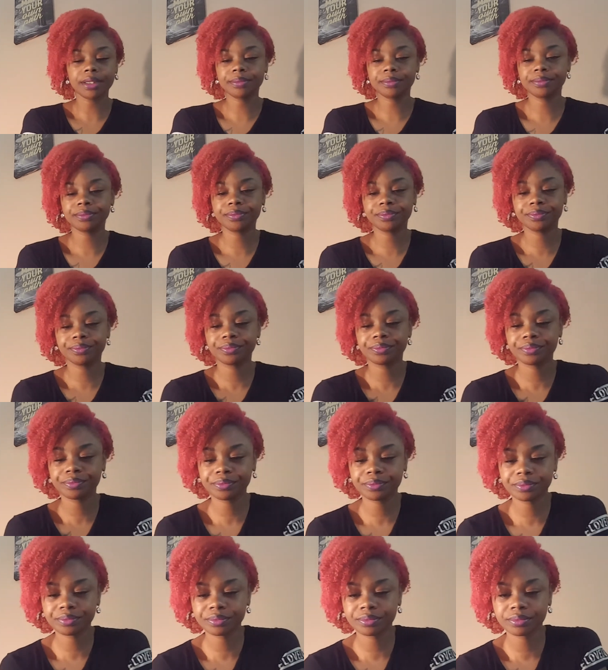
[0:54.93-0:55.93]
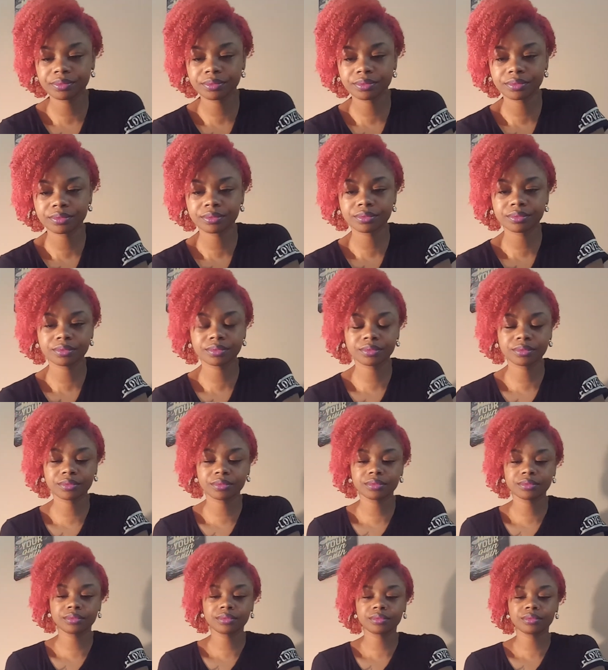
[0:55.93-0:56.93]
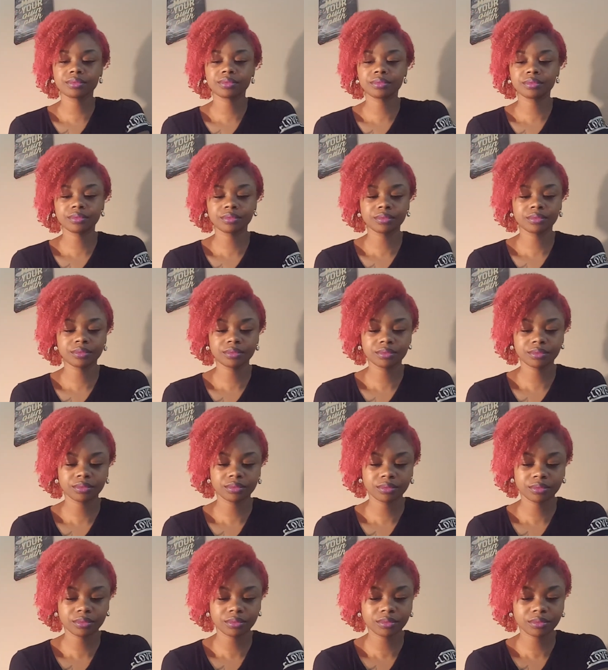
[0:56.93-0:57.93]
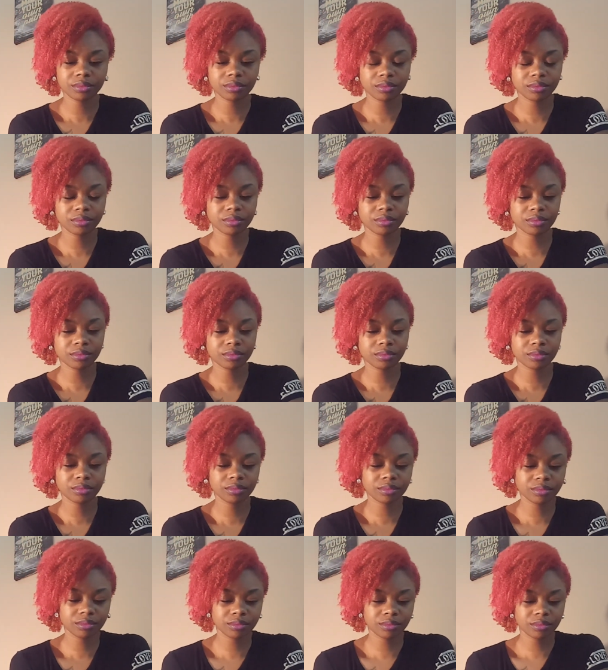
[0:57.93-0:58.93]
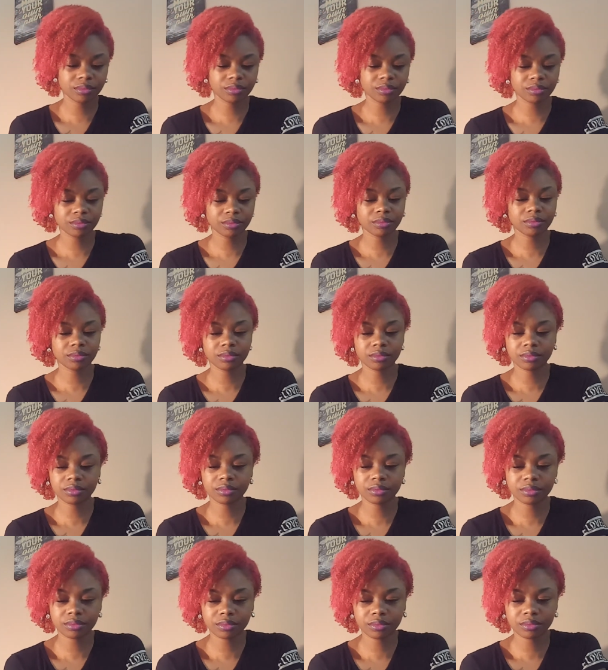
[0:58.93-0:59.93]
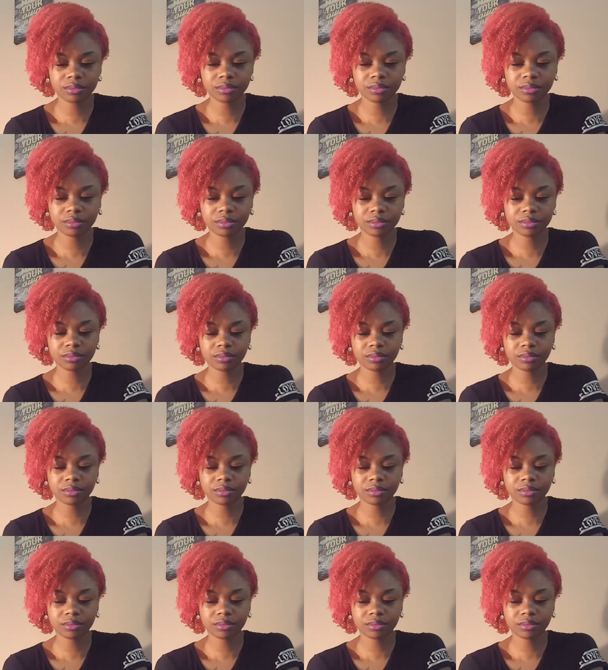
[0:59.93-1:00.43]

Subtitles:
(no one is talking)